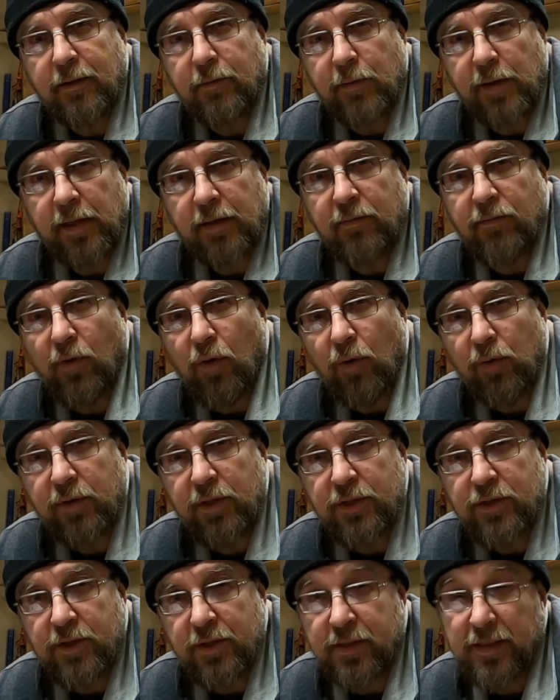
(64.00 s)
correct
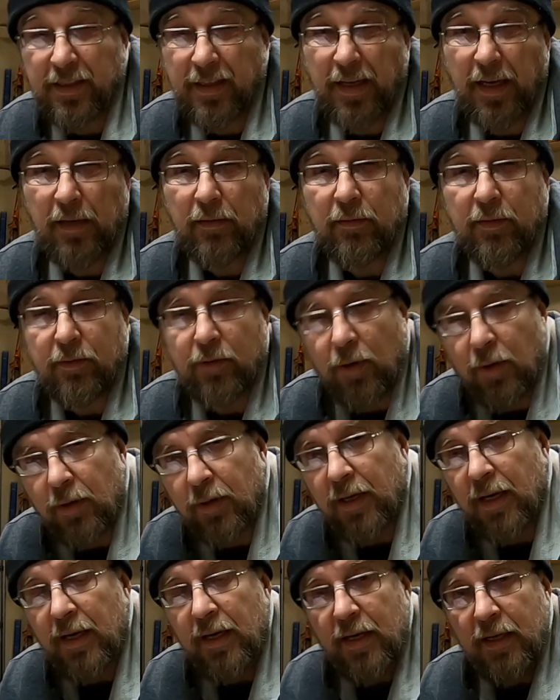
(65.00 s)
voltage it's kind of
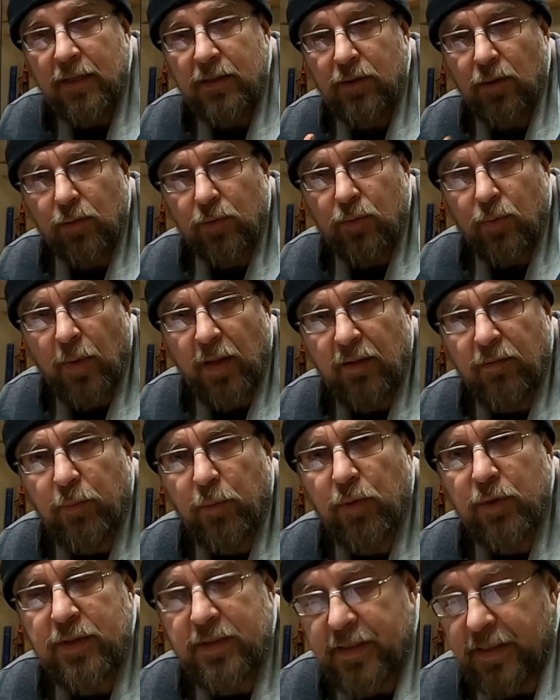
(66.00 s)
wrong so
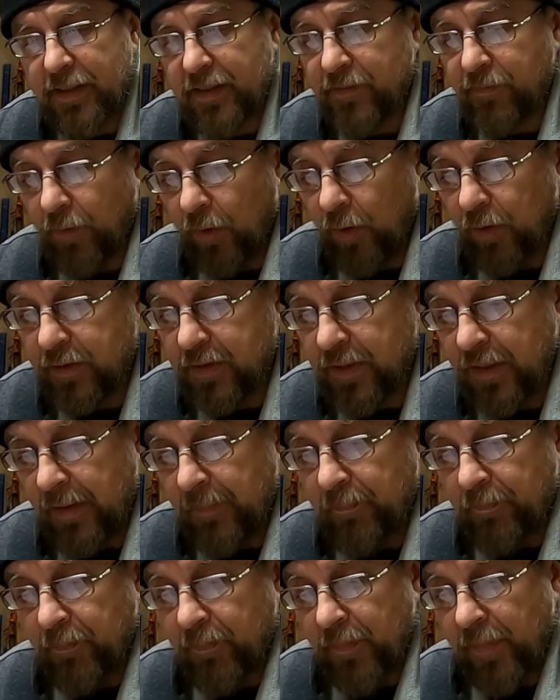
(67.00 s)
12.6 volts
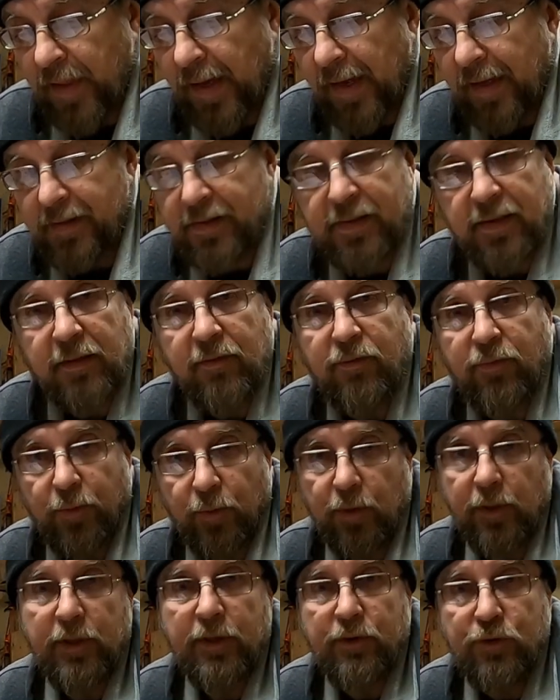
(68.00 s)
that's a
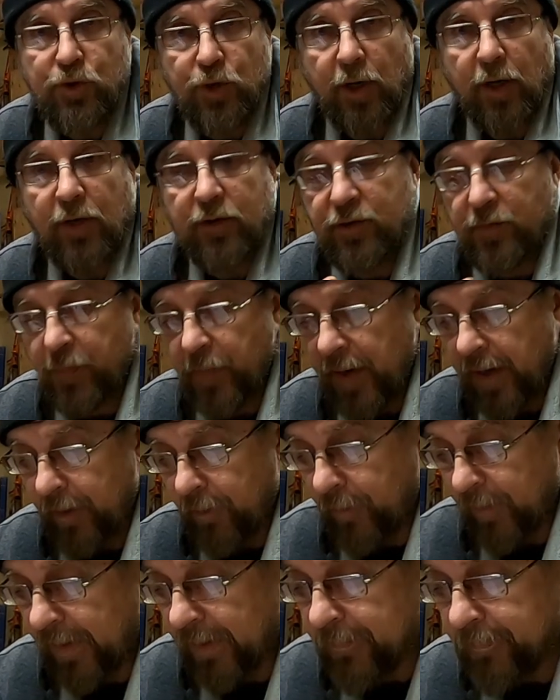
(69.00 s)
fully charged
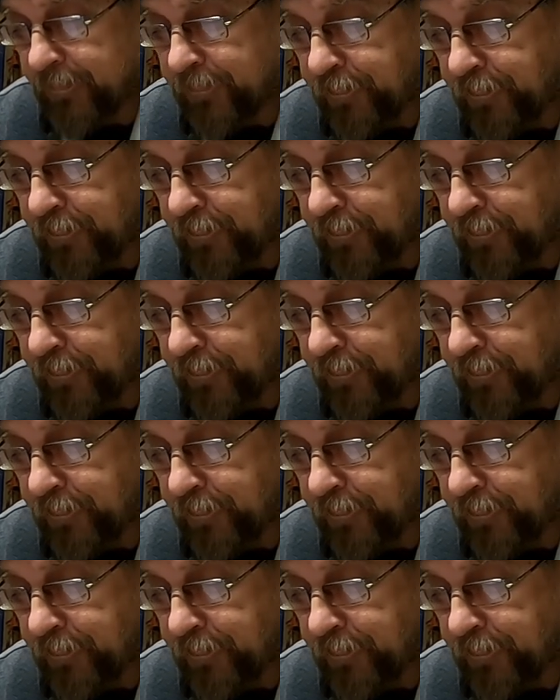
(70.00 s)
battery